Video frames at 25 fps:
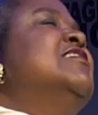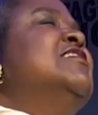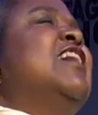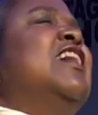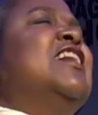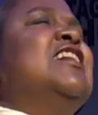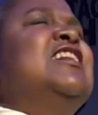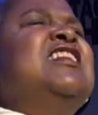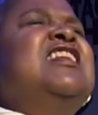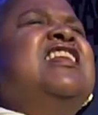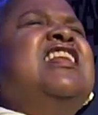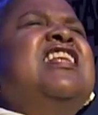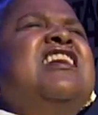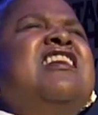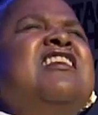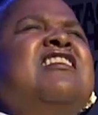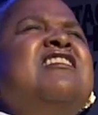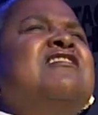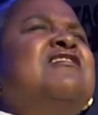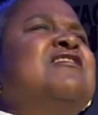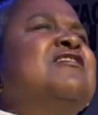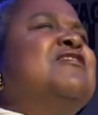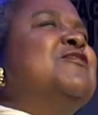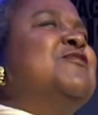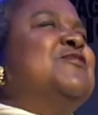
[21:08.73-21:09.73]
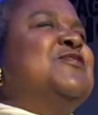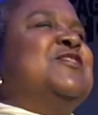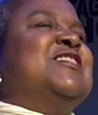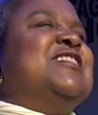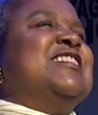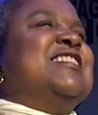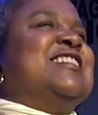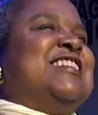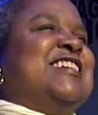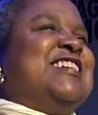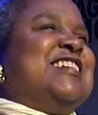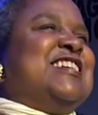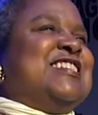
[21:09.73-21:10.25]
and I'd love
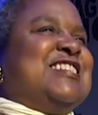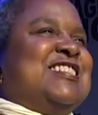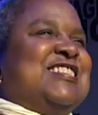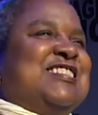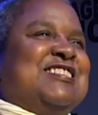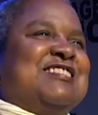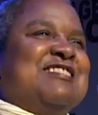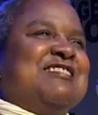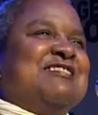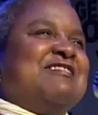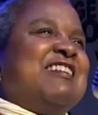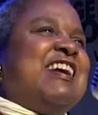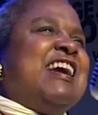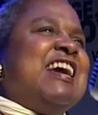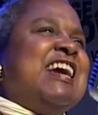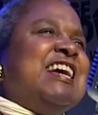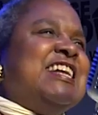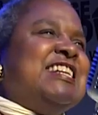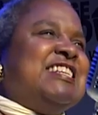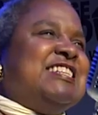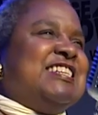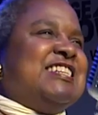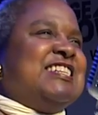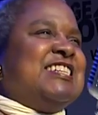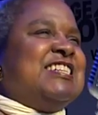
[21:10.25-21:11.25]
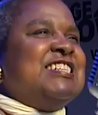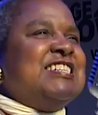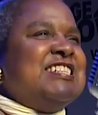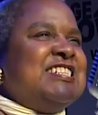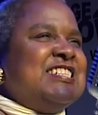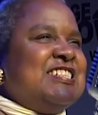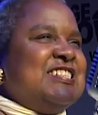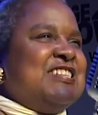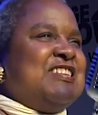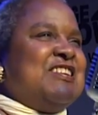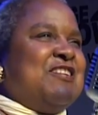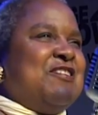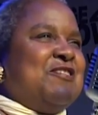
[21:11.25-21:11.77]
to kiss
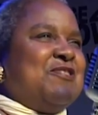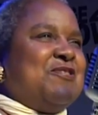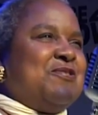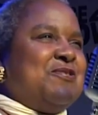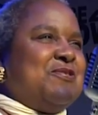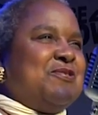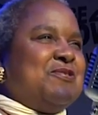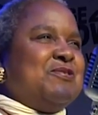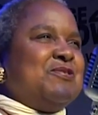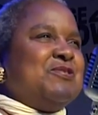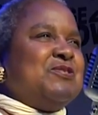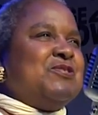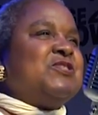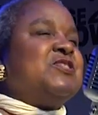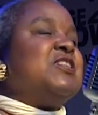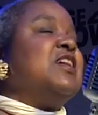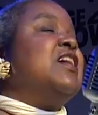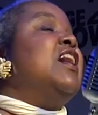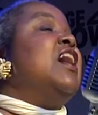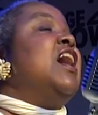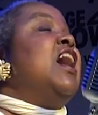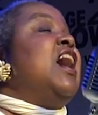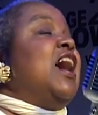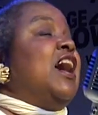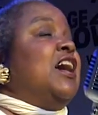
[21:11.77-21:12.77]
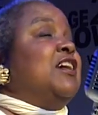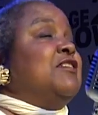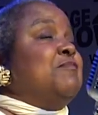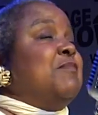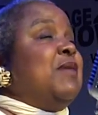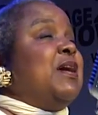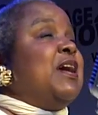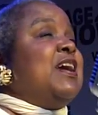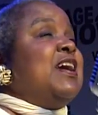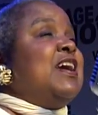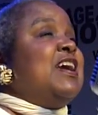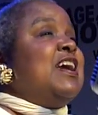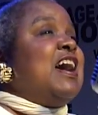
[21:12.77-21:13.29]
Durante's nose. And
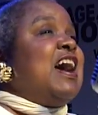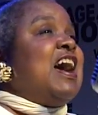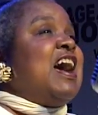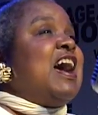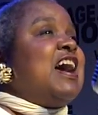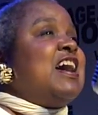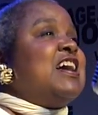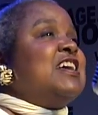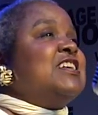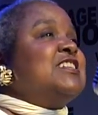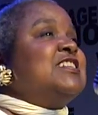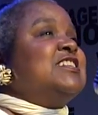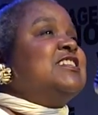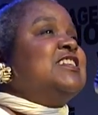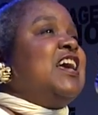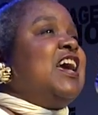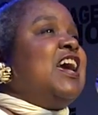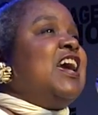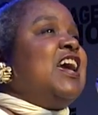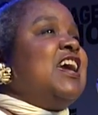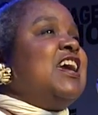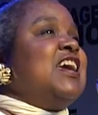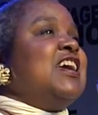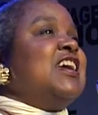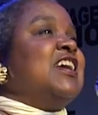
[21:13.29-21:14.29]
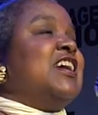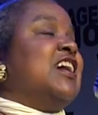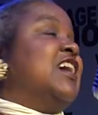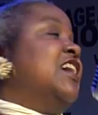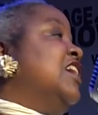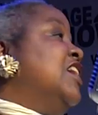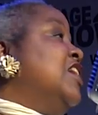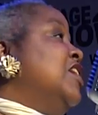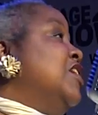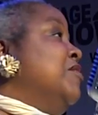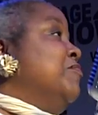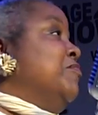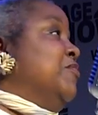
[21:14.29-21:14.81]
may I say,
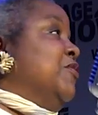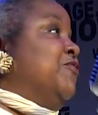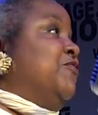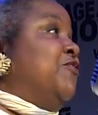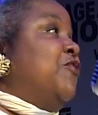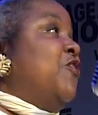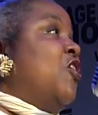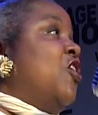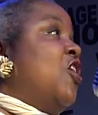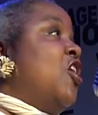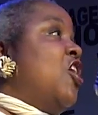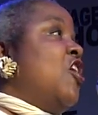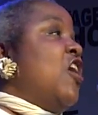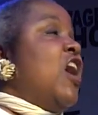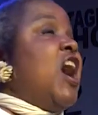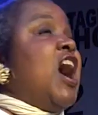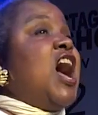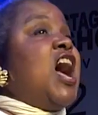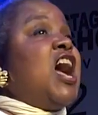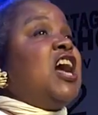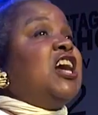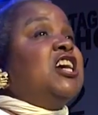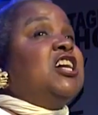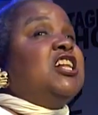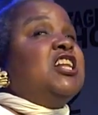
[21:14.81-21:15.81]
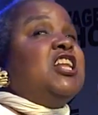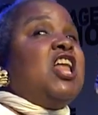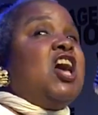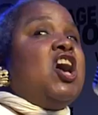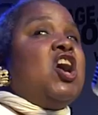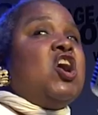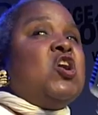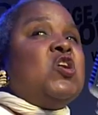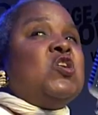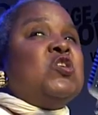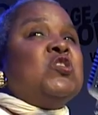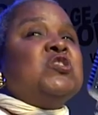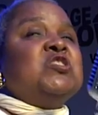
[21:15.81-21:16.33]
before I
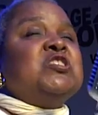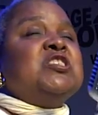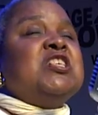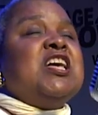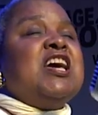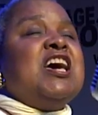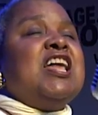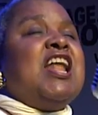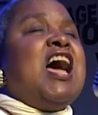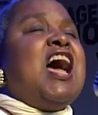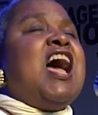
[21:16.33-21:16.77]
close, that